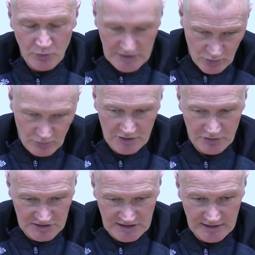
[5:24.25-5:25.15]
We know we're a
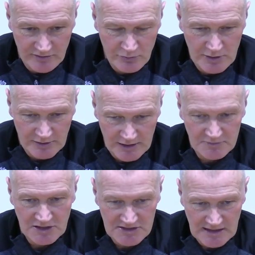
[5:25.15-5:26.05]
good side, and if we play
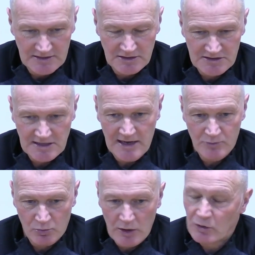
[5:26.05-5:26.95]
up to our standards,
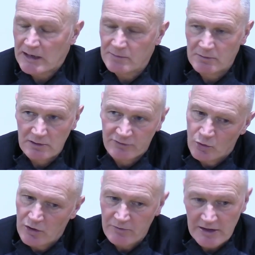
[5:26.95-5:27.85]
we're well capable of
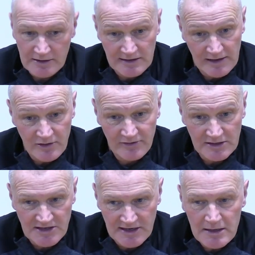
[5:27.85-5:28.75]
going up there and getting the
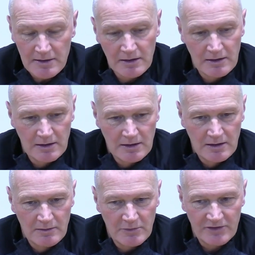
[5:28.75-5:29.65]
victory.
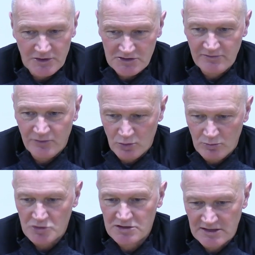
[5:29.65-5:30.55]
But first and
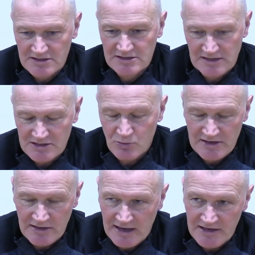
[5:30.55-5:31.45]
foremost, it's
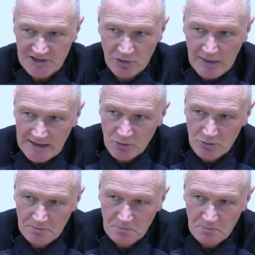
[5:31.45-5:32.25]
winning that initial battle.